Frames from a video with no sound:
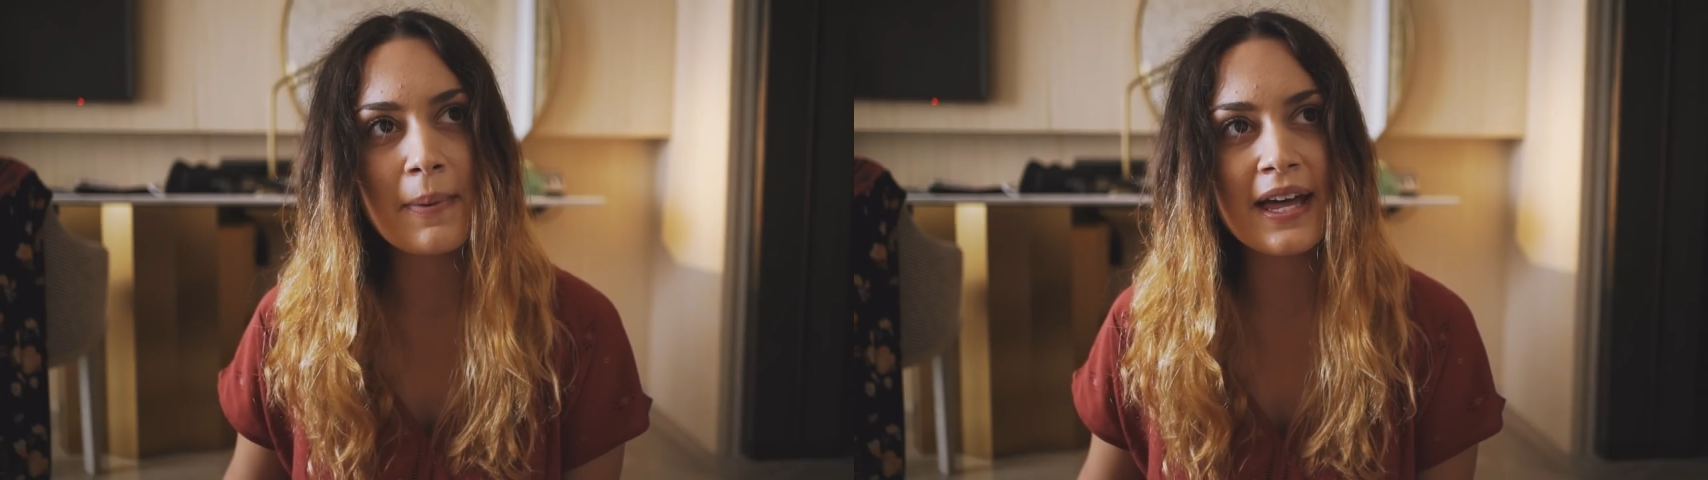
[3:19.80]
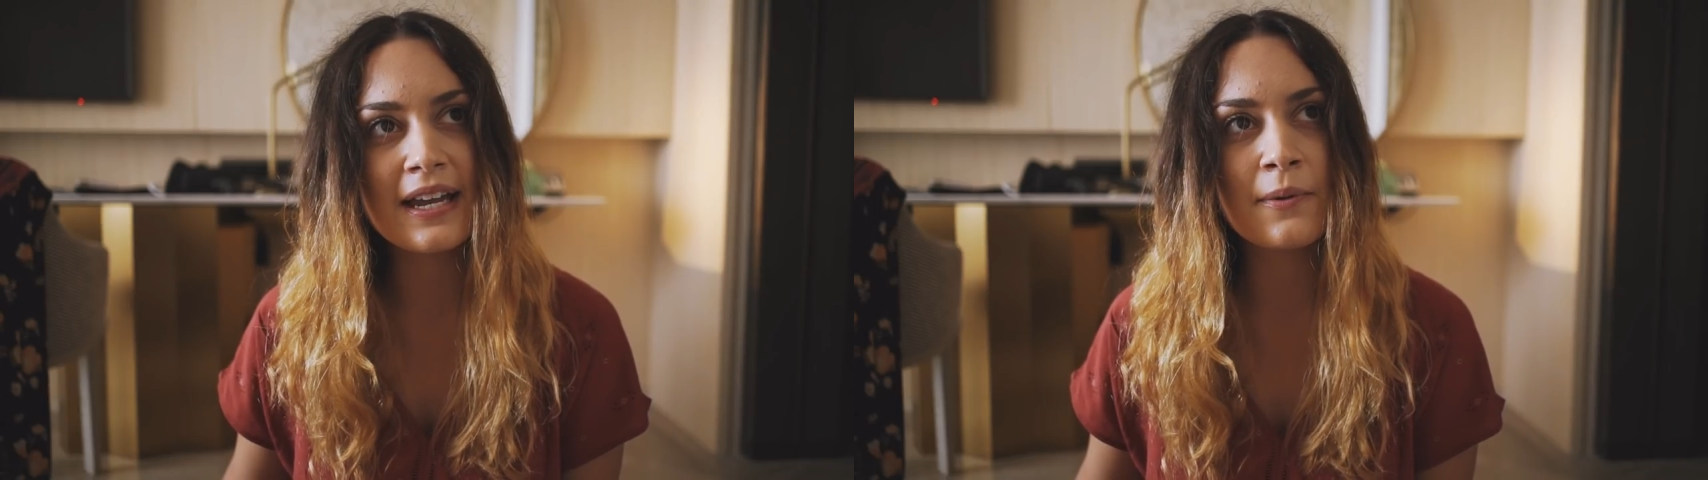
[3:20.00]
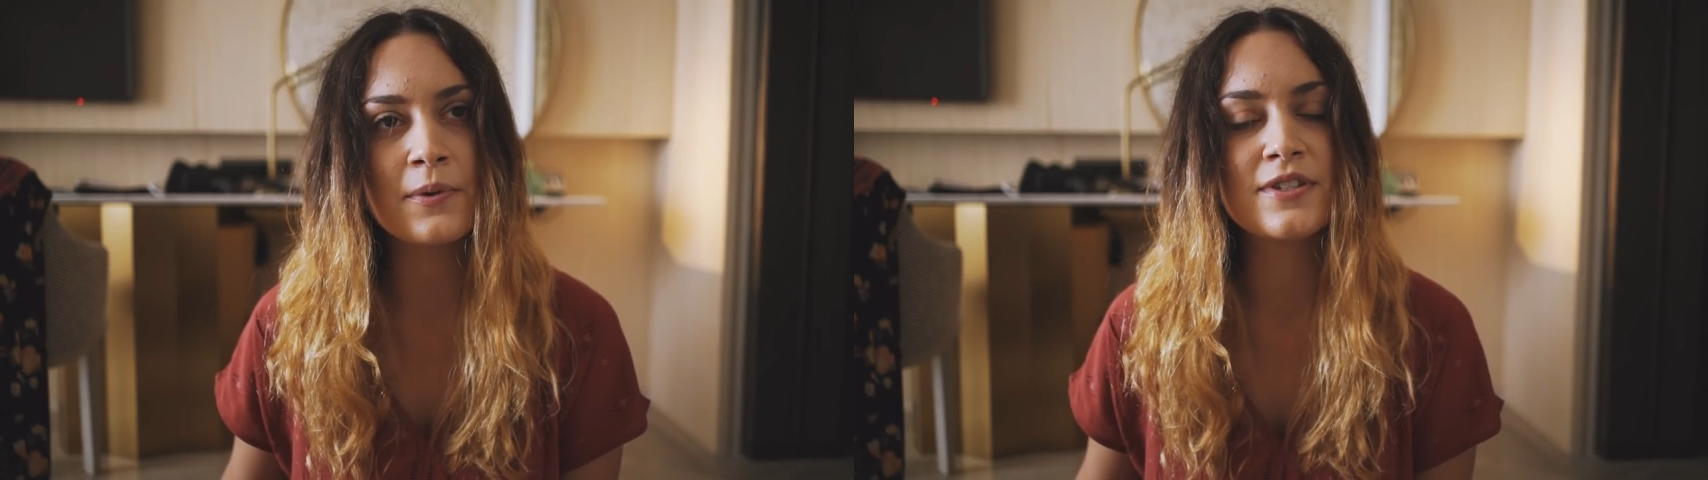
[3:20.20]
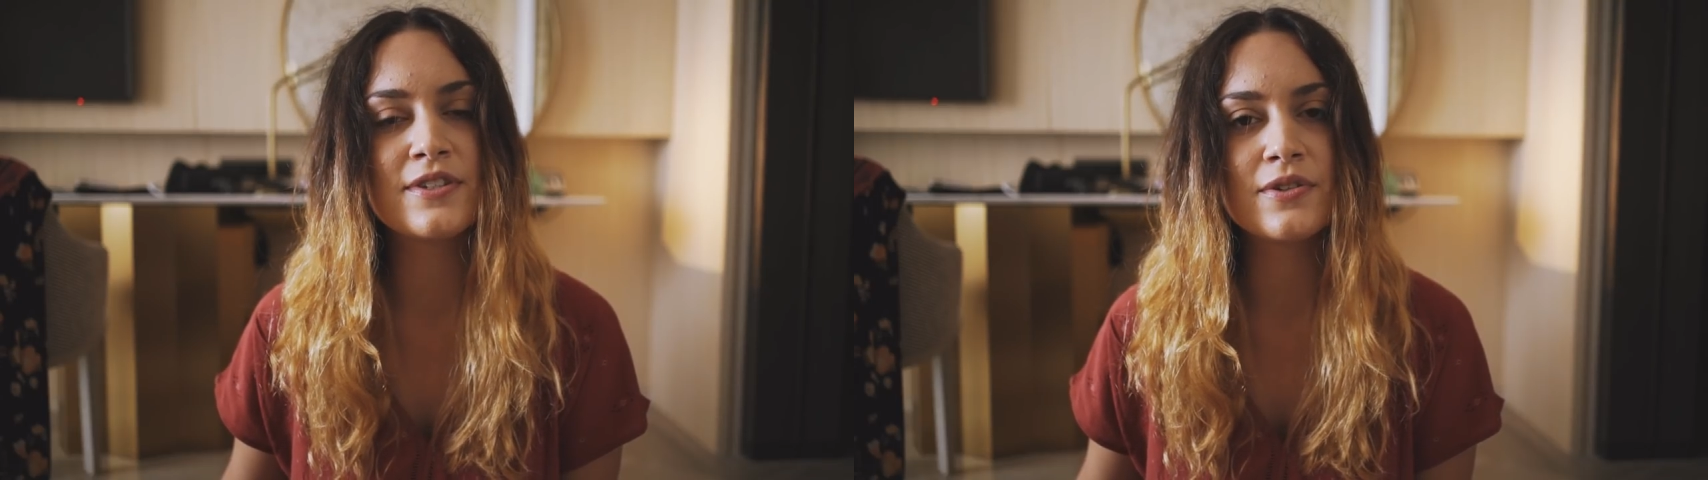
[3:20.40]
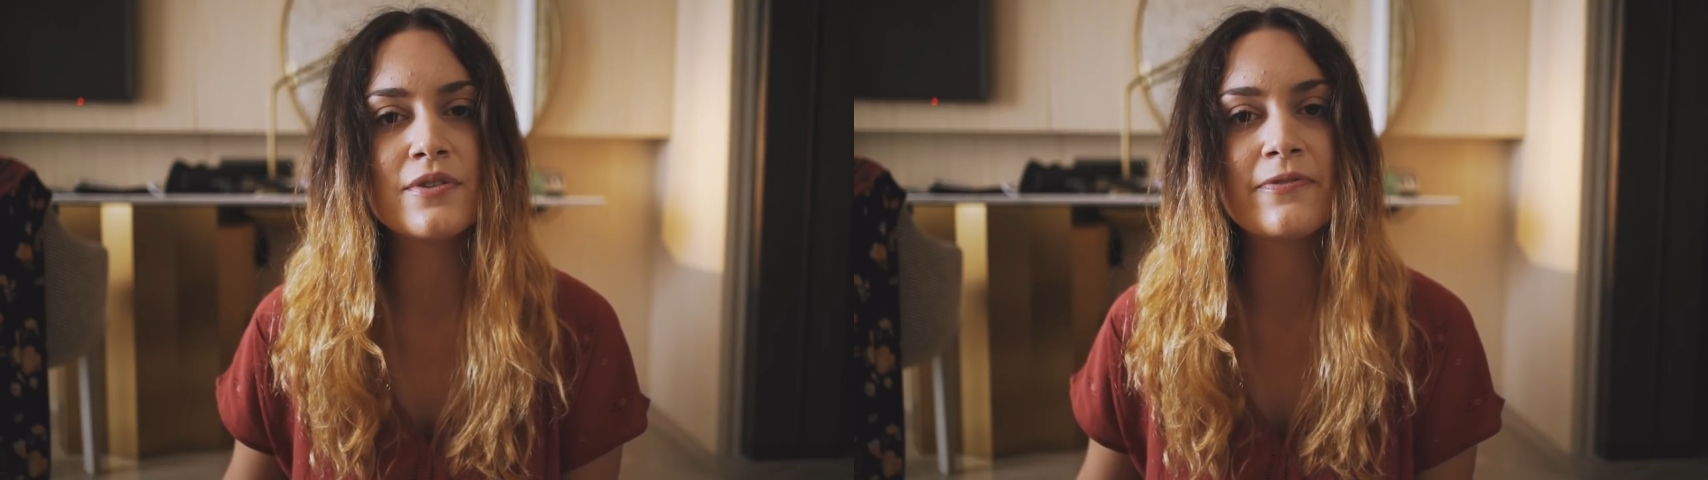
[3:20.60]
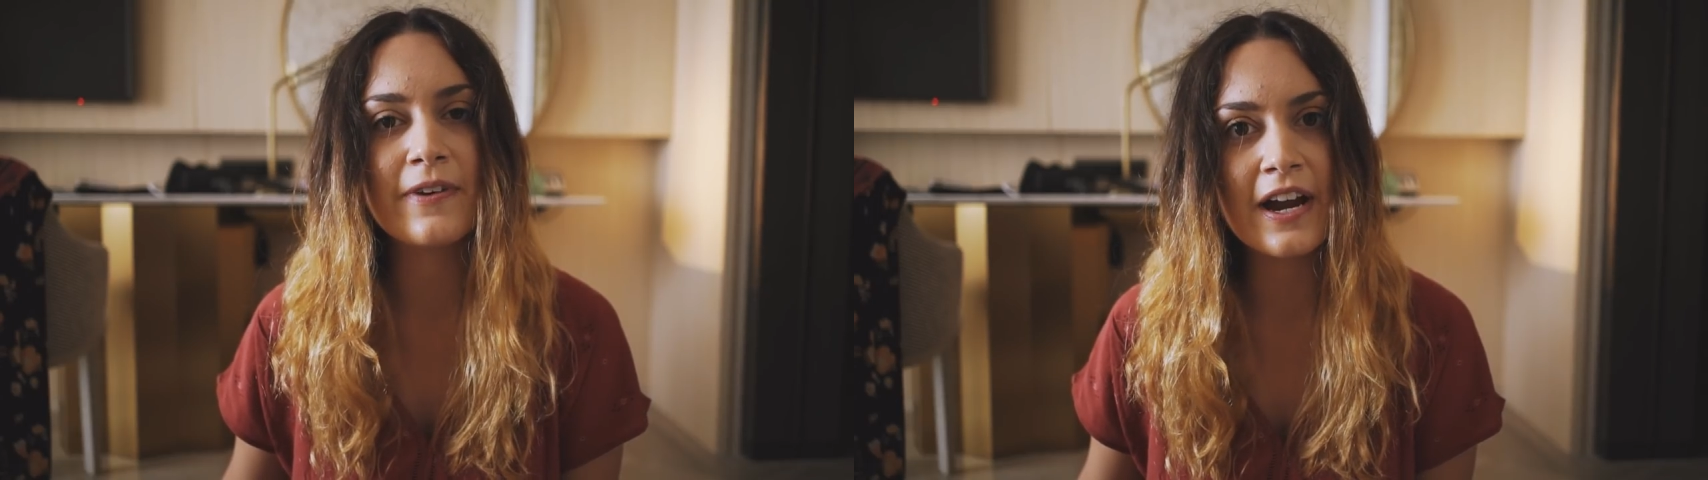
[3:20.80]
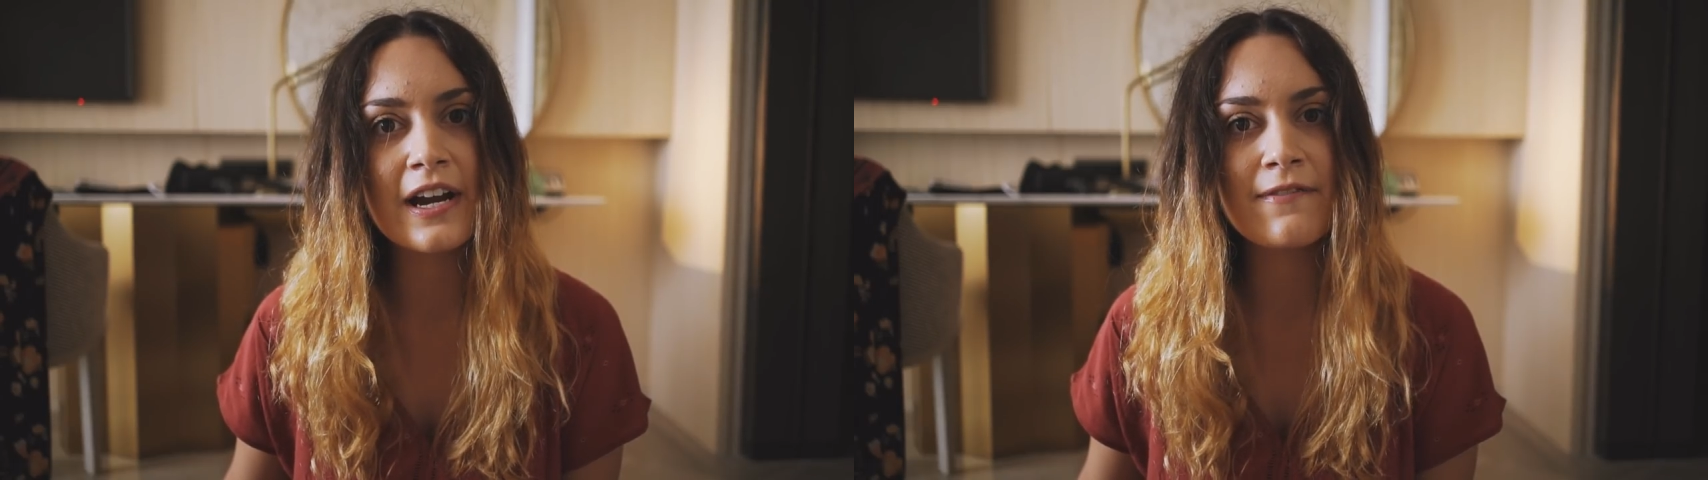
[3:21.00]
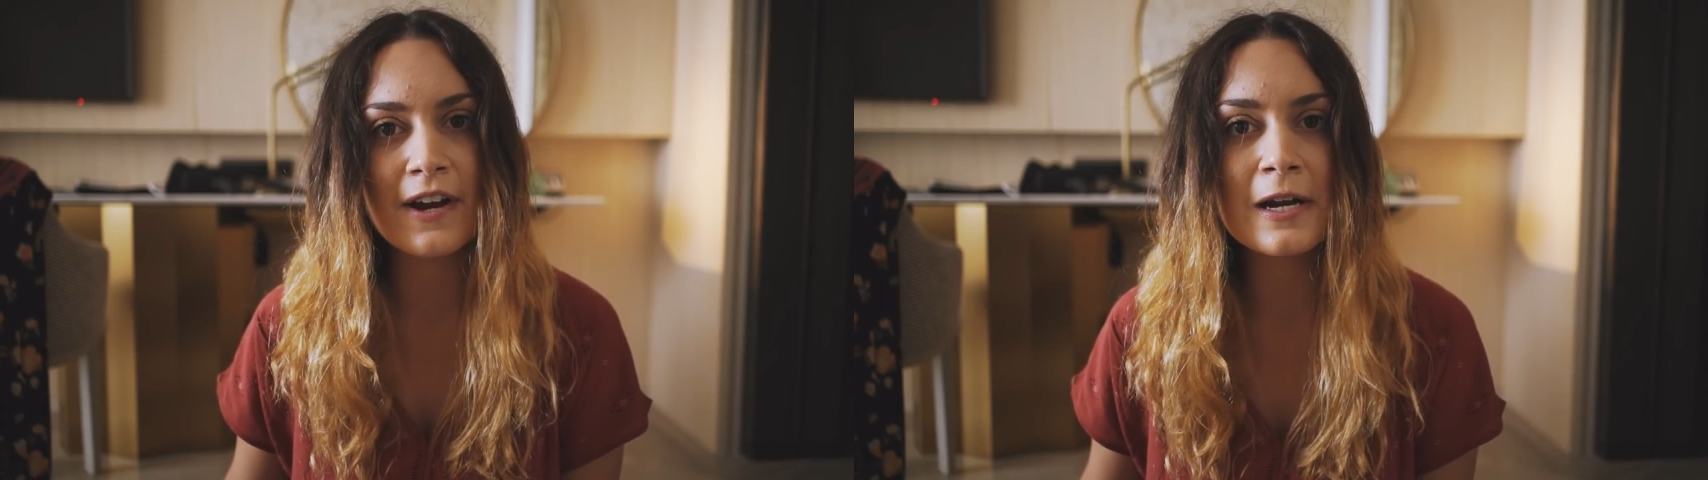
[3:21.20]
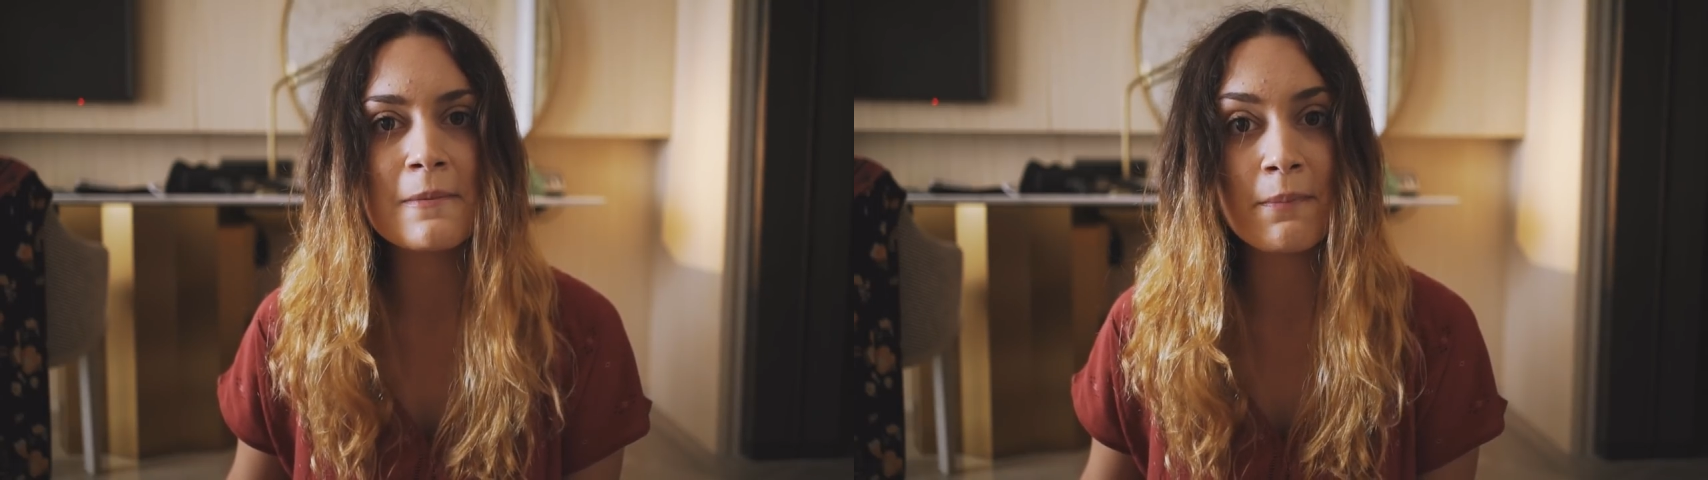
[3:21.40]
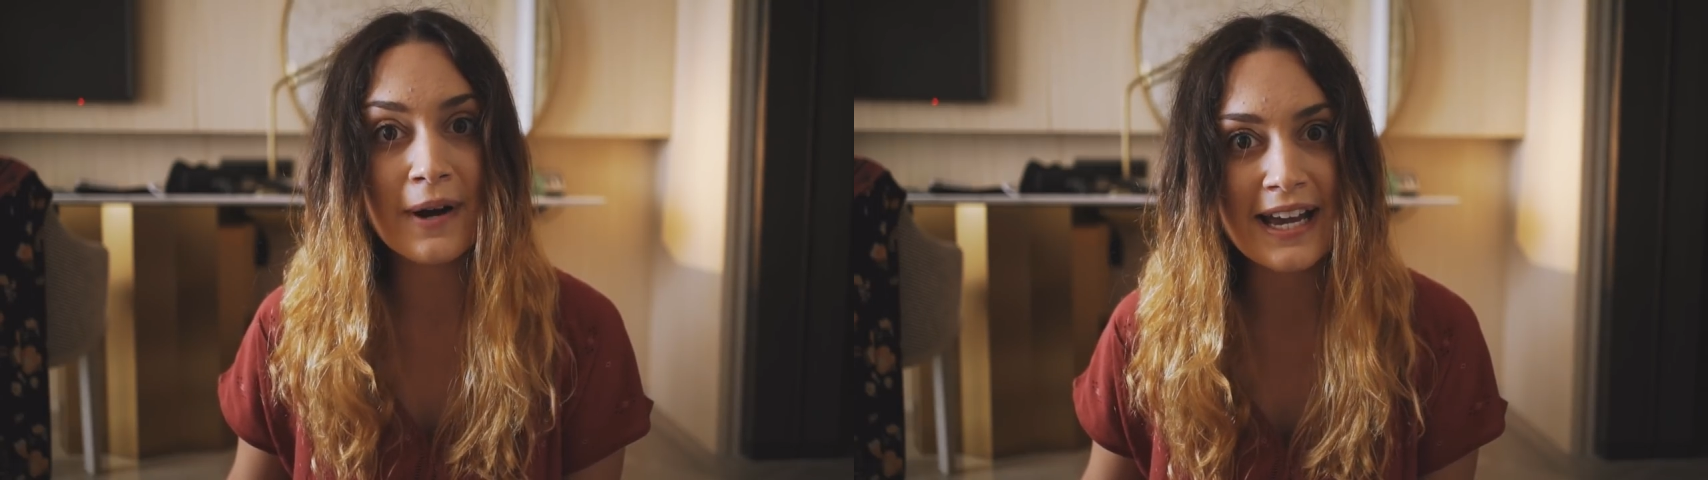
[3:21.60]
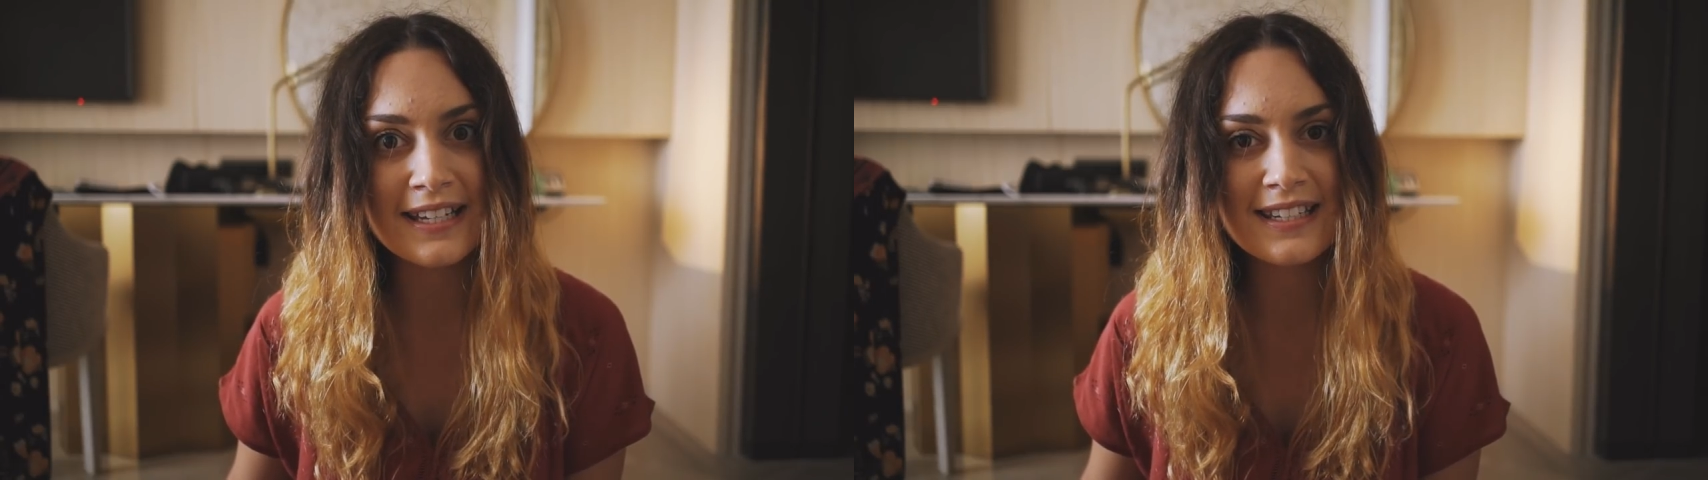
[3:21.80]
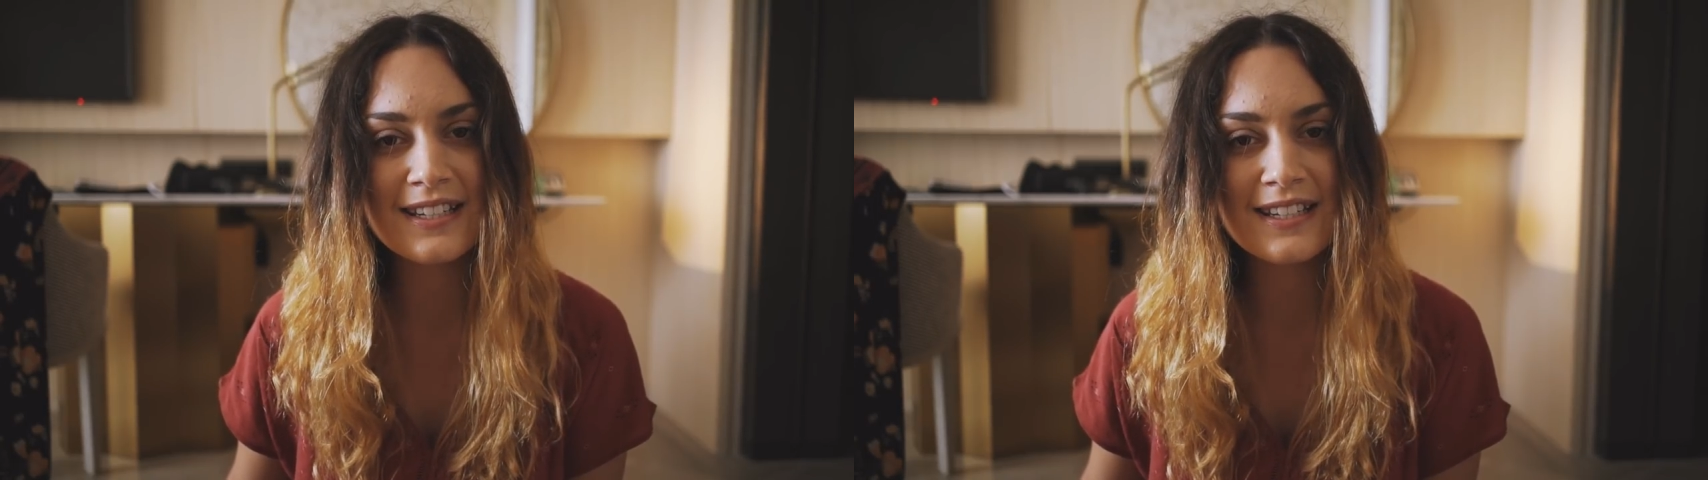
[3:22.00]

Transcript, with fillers: but it was still very, very bright.